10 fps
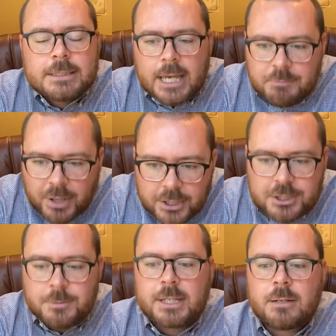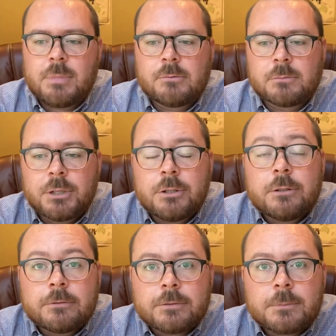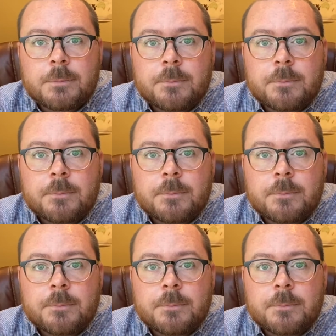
and punishment can be removed,